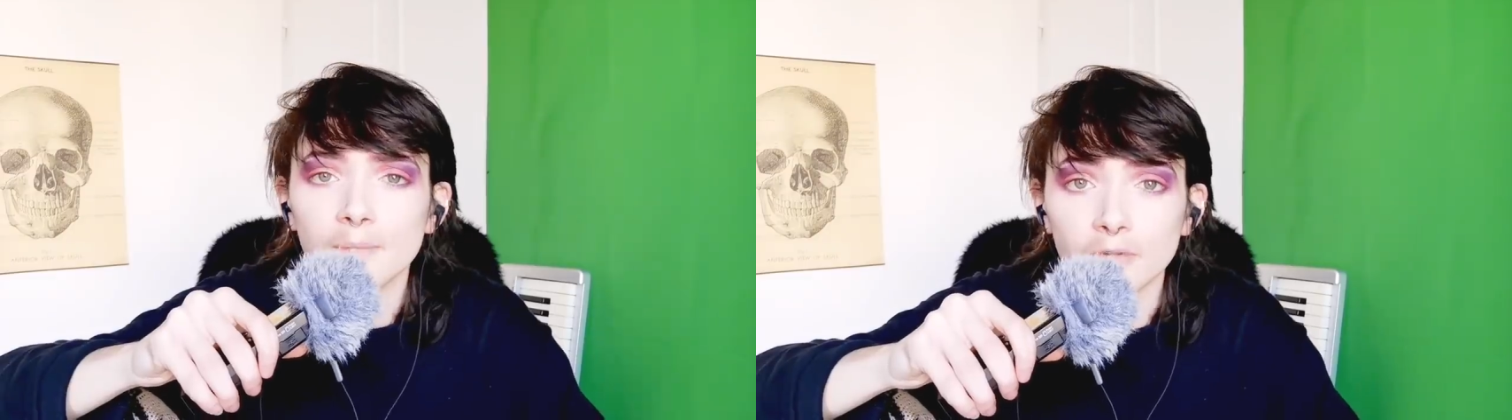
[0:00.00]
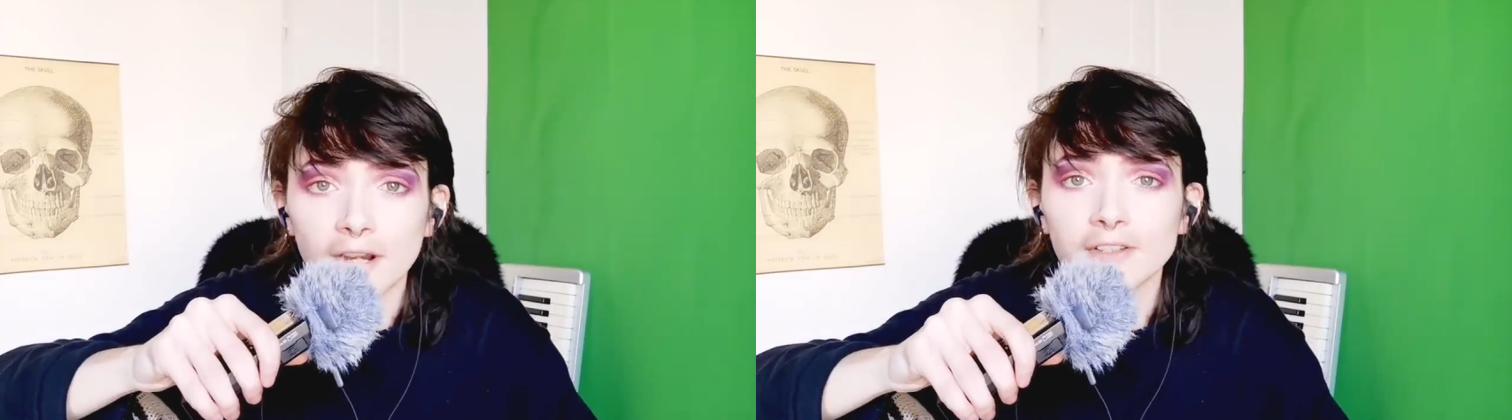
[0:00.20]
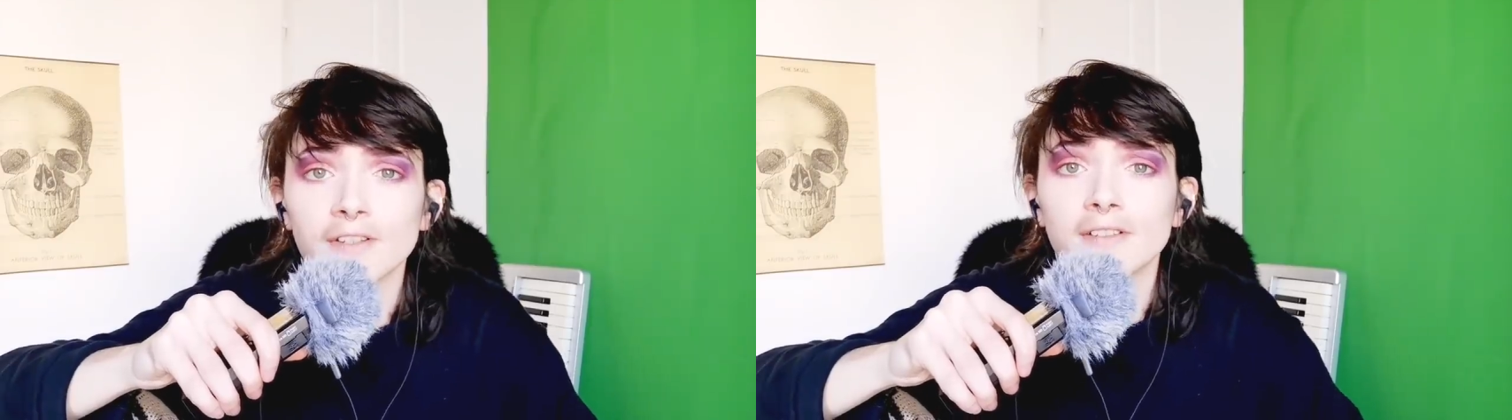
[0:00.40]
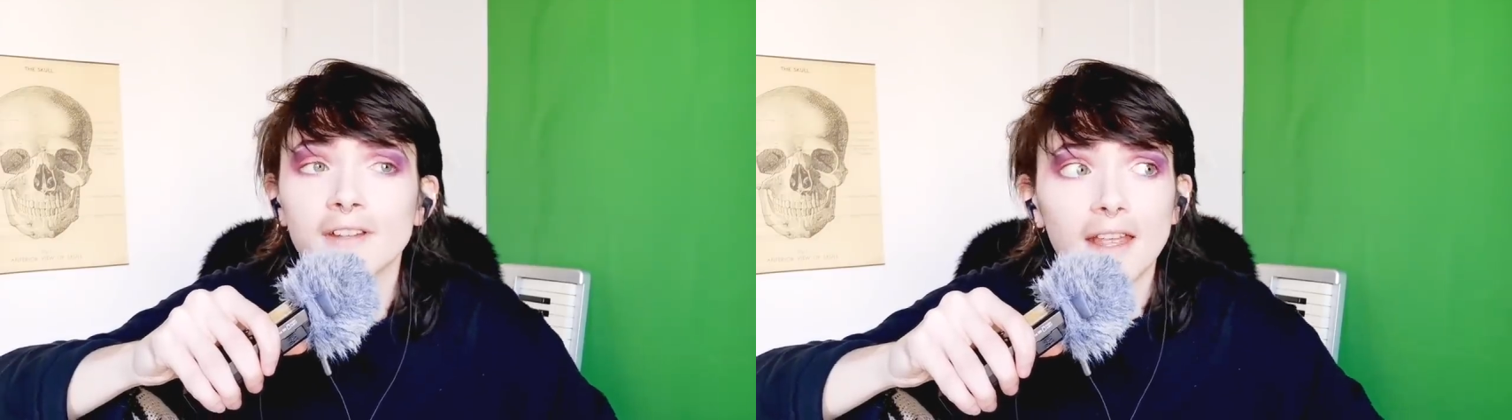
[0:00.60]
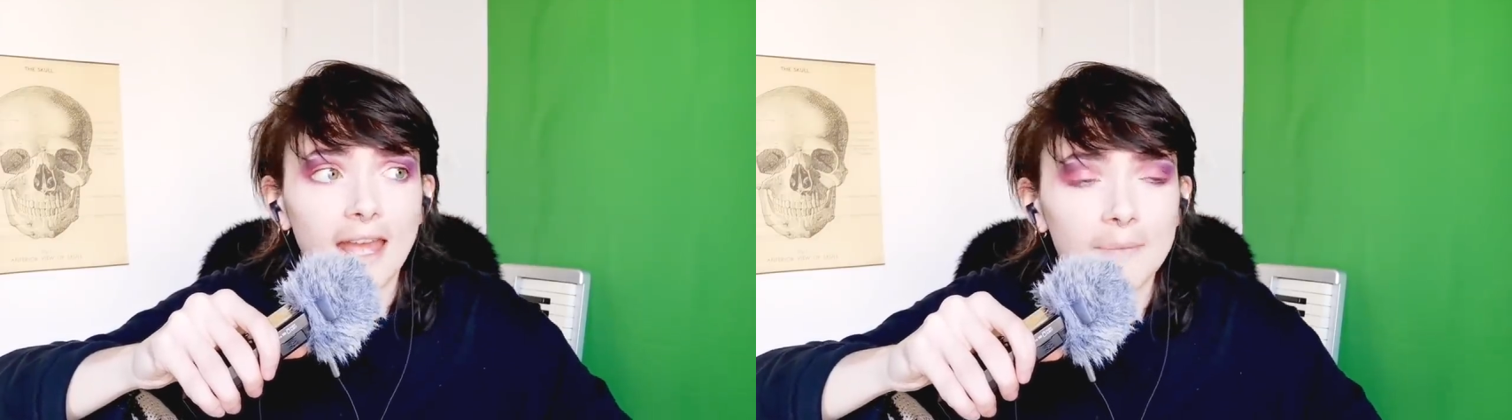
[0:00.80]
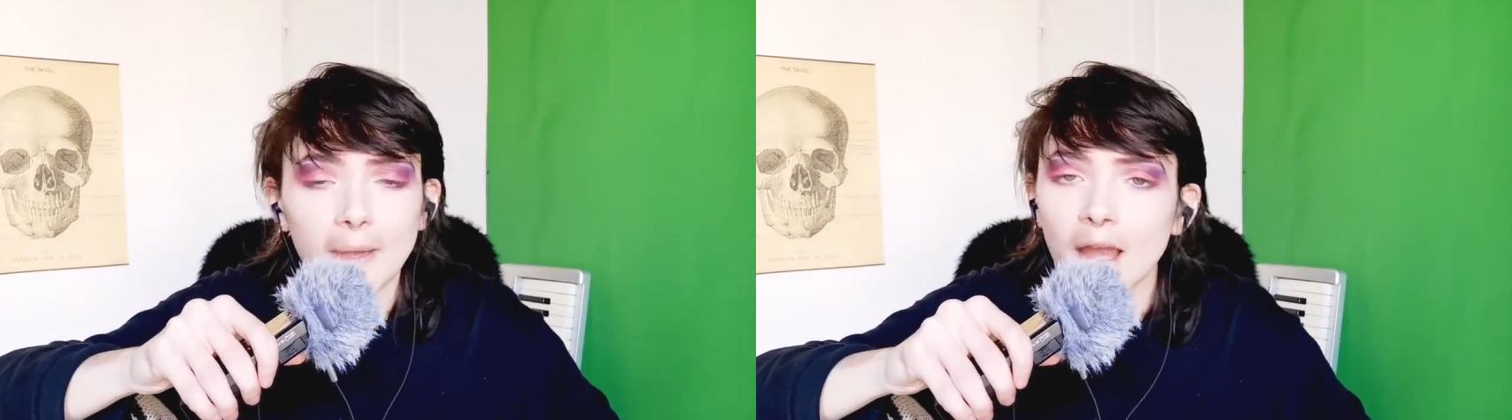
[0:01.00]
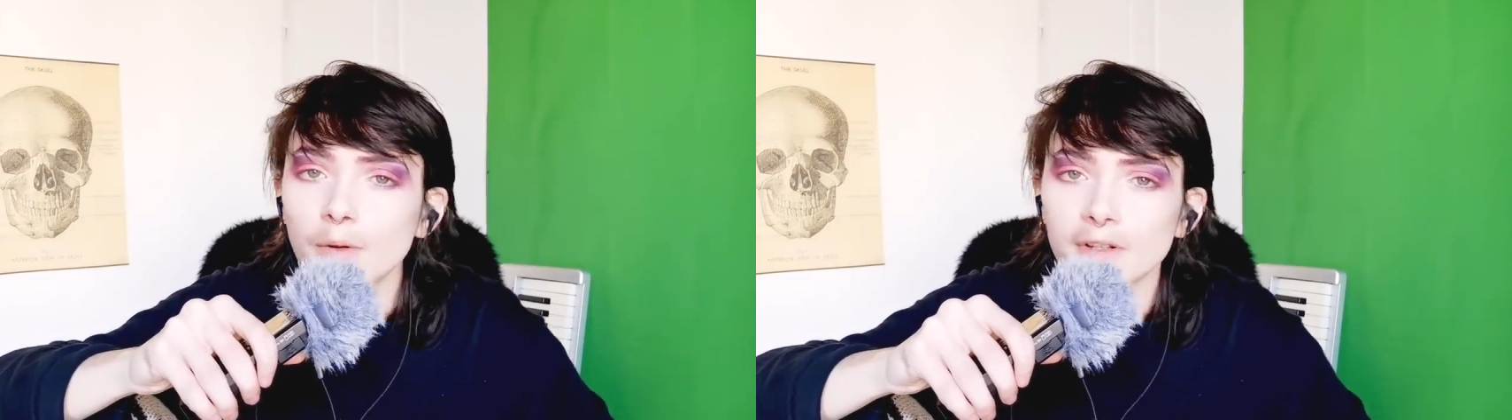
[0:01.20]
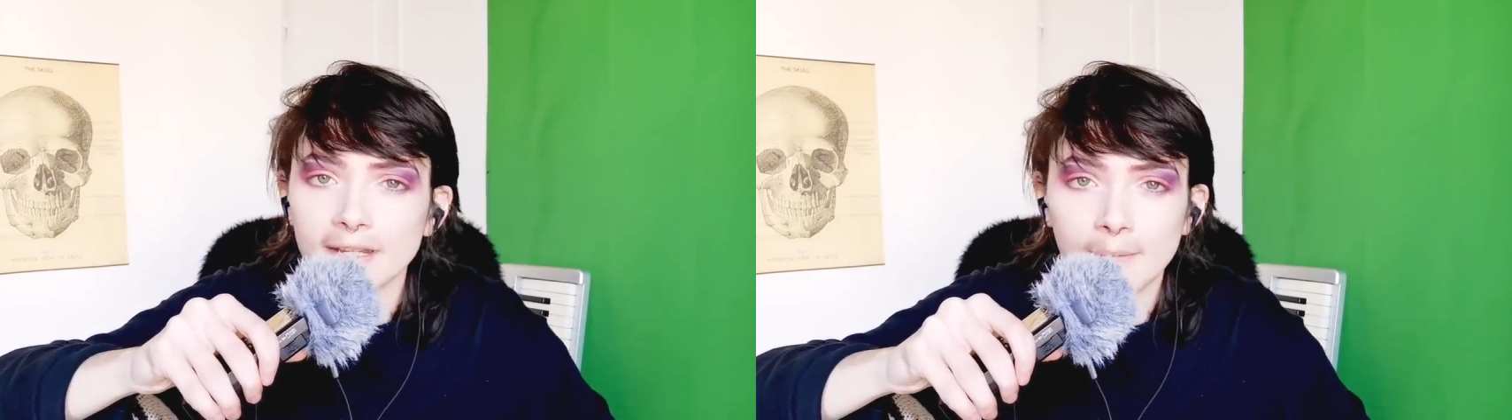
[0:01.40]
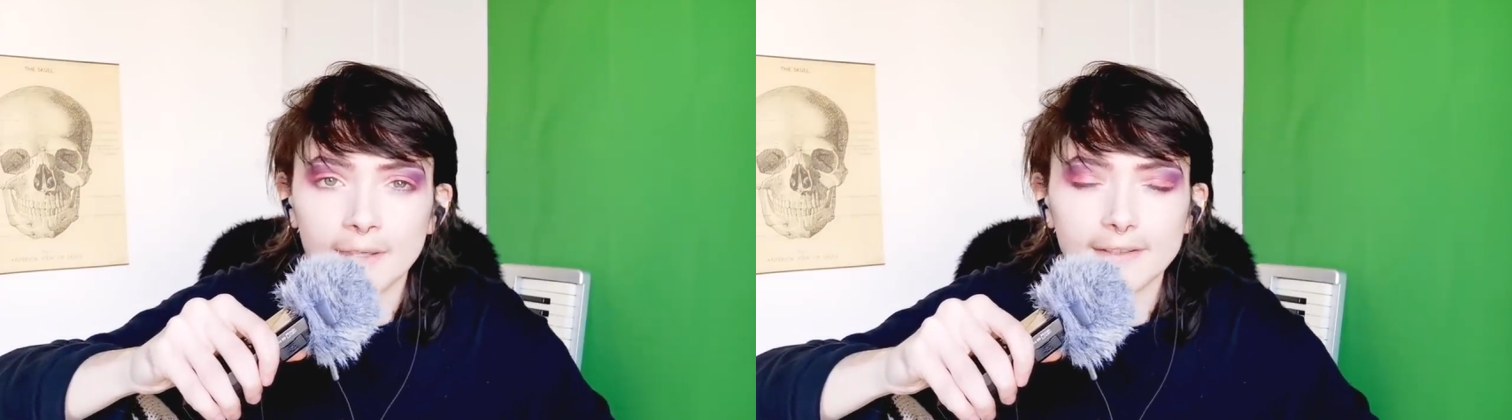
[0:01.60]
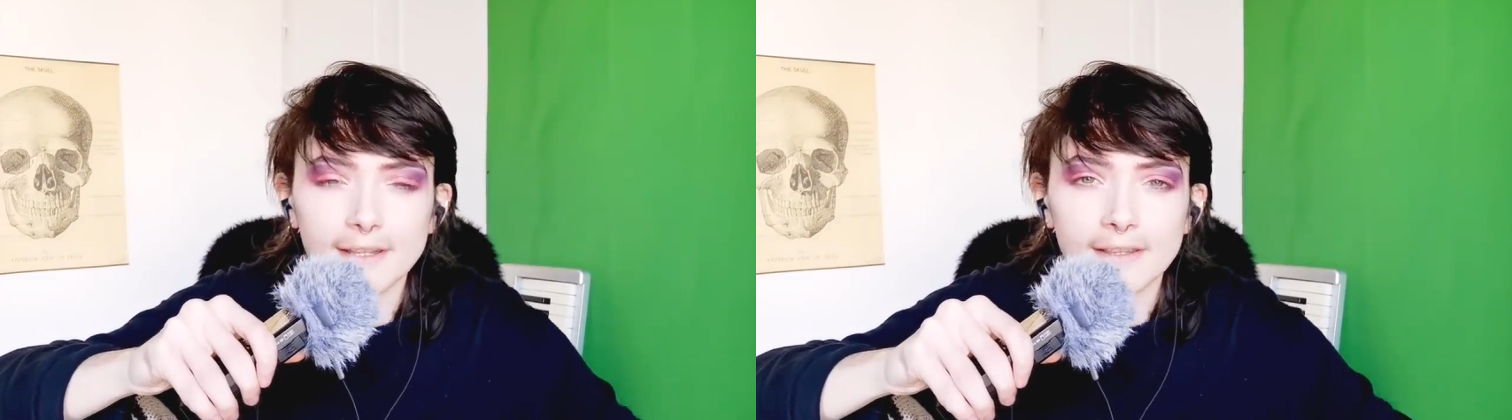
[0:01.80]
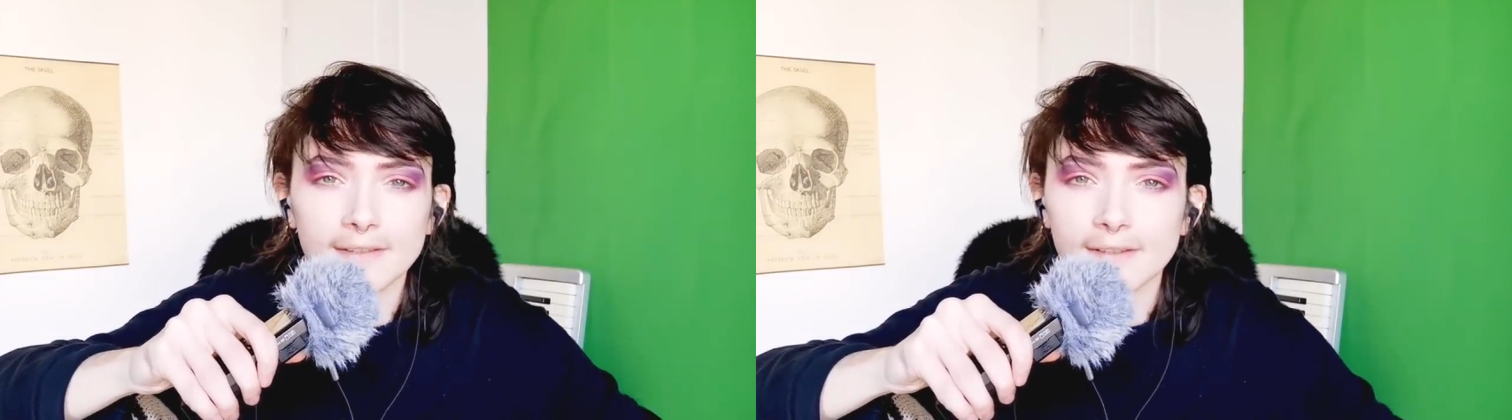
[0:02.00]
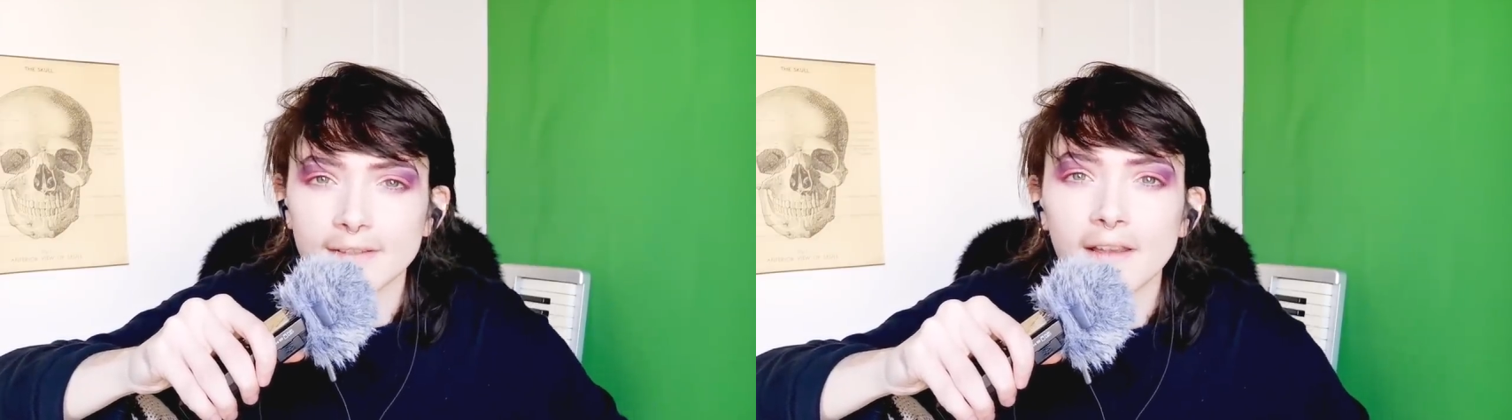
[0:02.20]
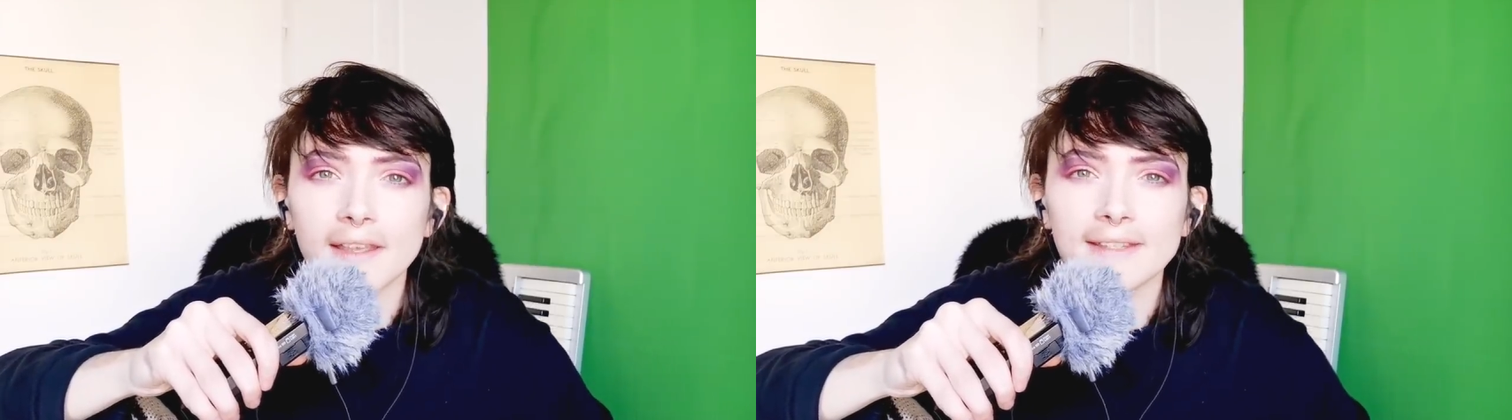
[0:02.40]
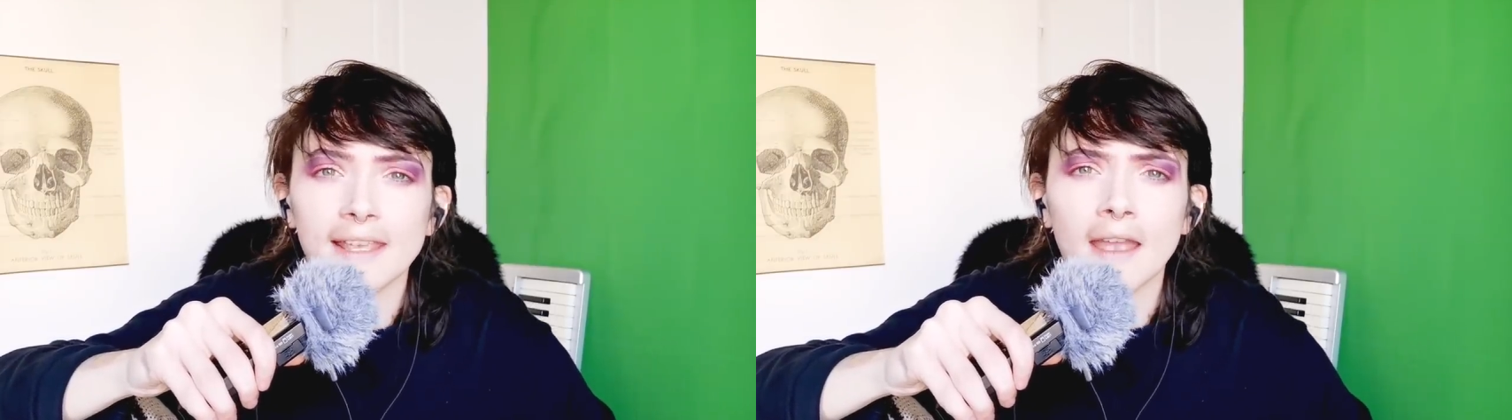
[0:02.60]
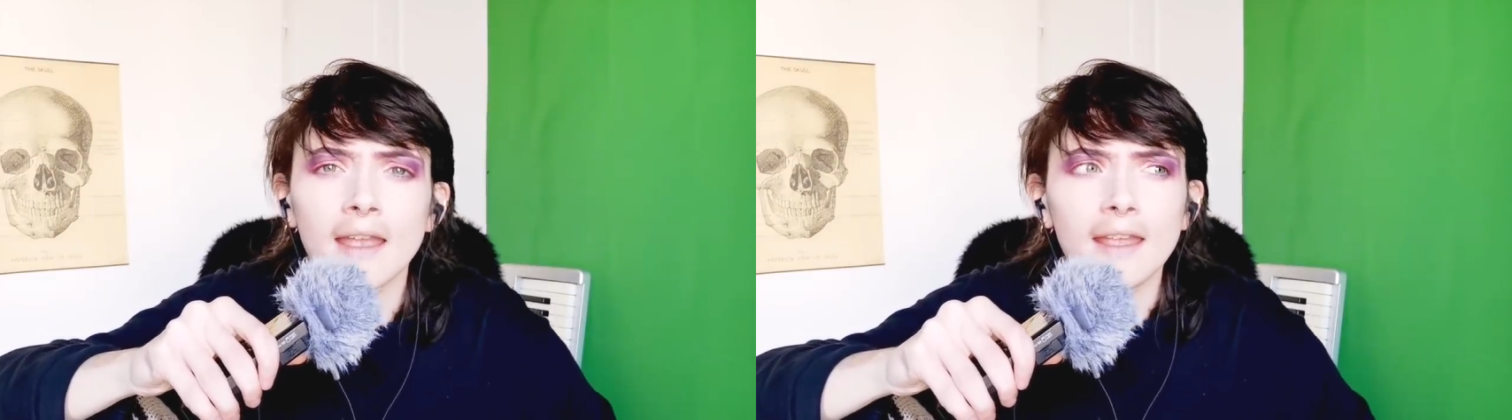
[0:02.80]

oppression and power dynamics in society